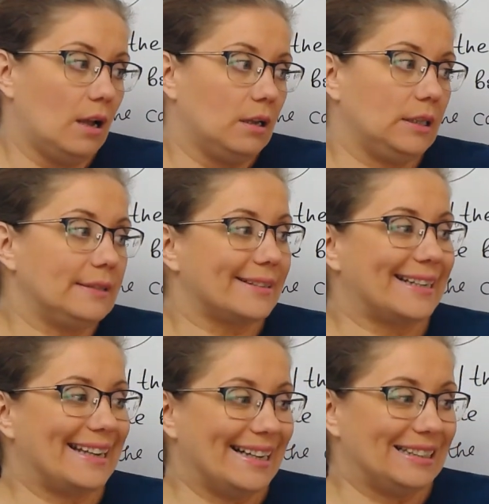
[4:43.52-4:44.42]
it
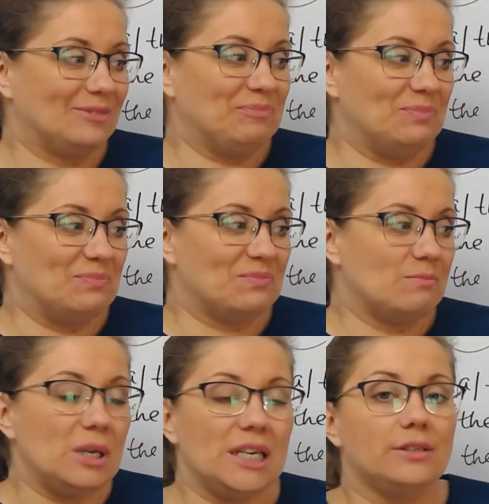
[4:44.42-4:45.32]
can
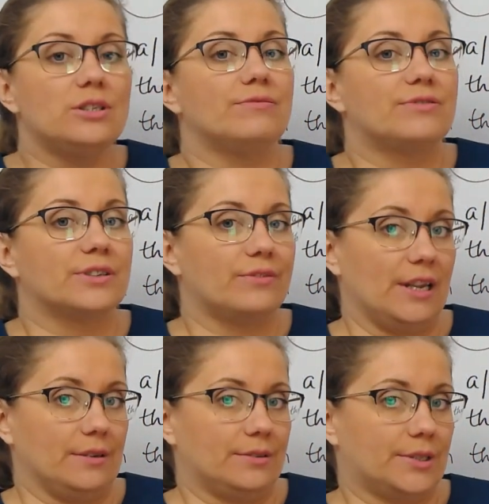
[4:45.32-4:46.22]
mean different
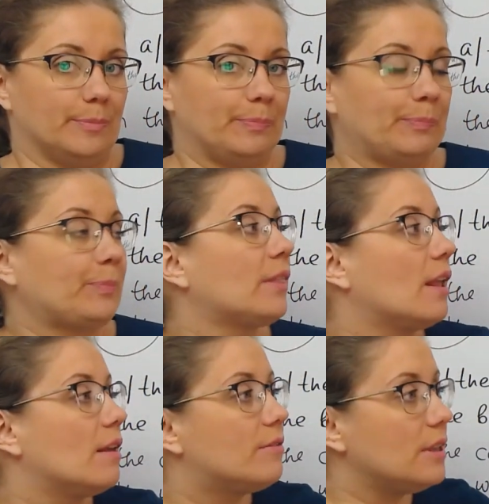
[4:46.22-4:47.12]
things.
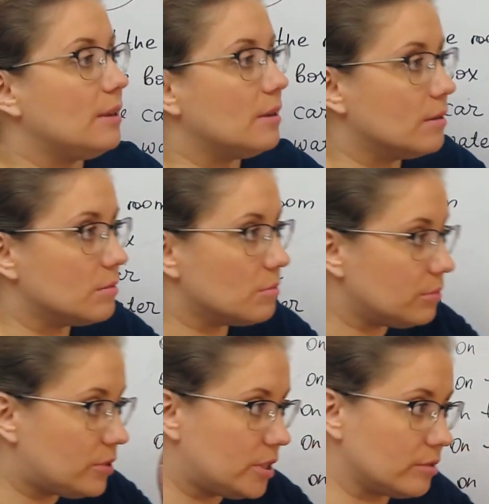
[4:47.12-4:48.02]
The
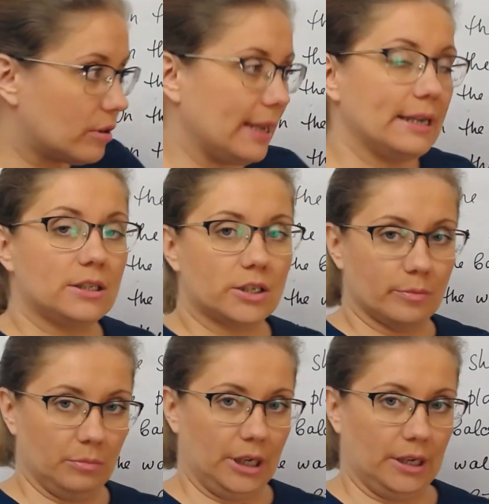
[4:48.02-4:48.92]
direct
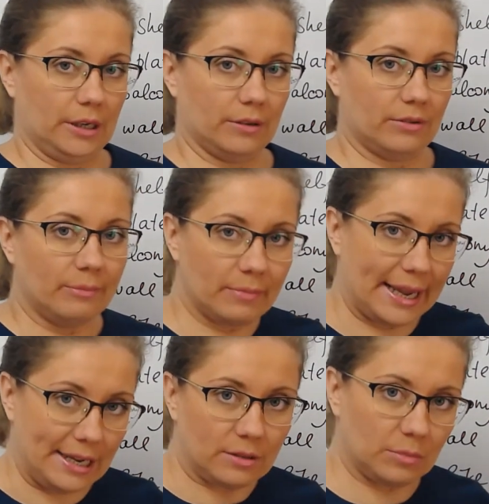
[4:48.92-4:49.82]
meaning, the
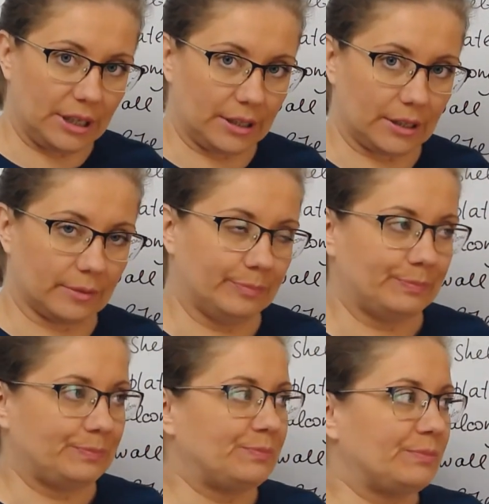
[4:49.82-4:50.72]
main meaning,
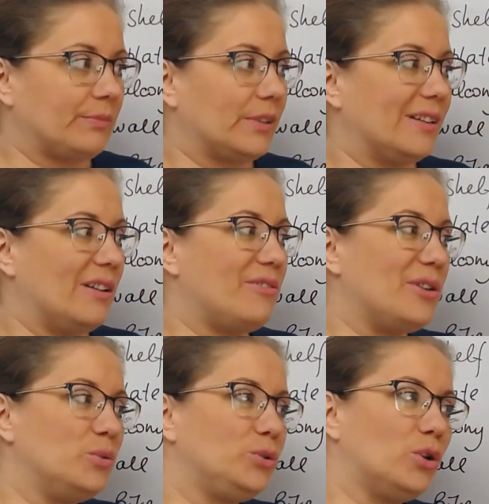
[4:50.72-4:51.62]

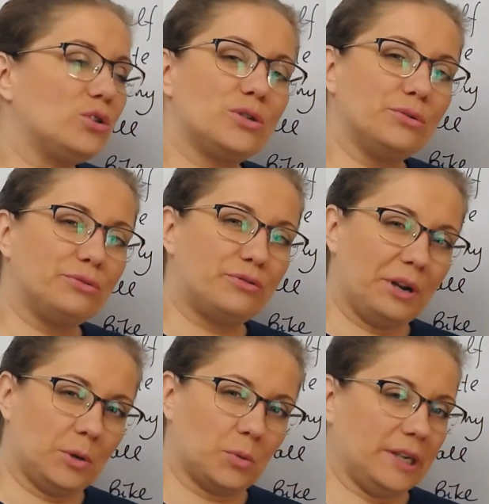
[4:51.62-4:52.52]
though not so
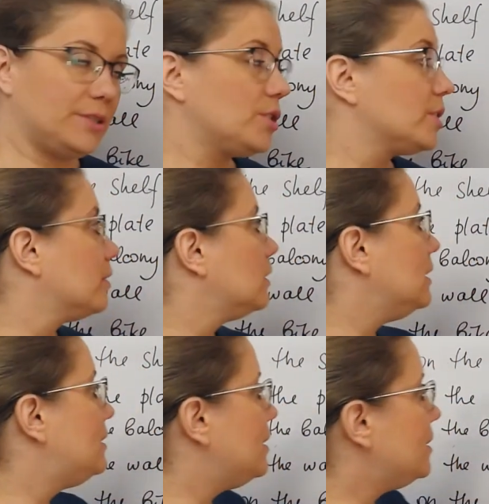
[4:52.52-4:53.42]
frequent,
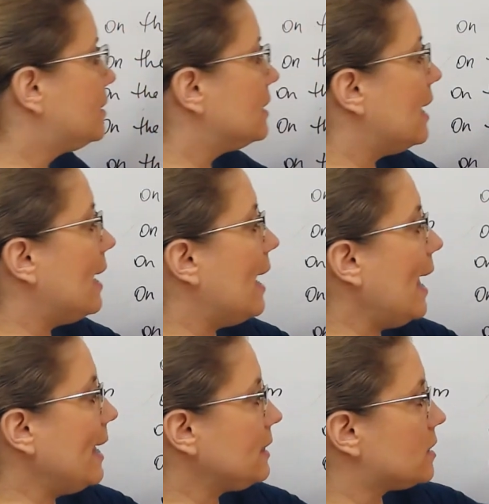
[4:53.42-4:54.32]
it is
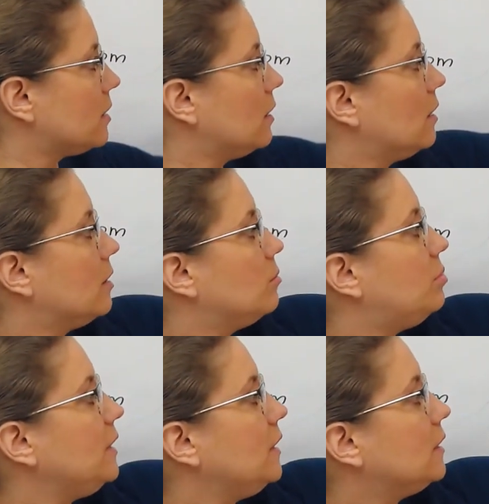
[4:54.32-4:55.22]
at
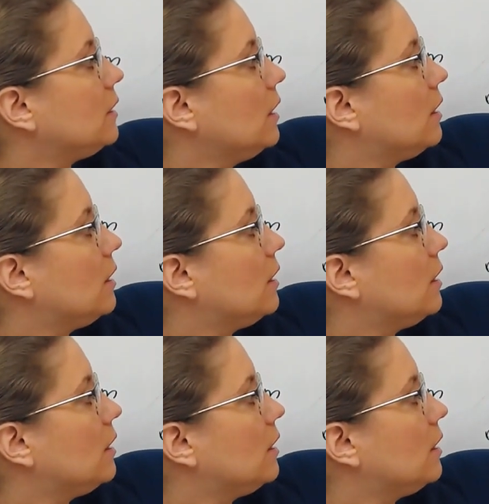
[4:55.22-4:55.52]
being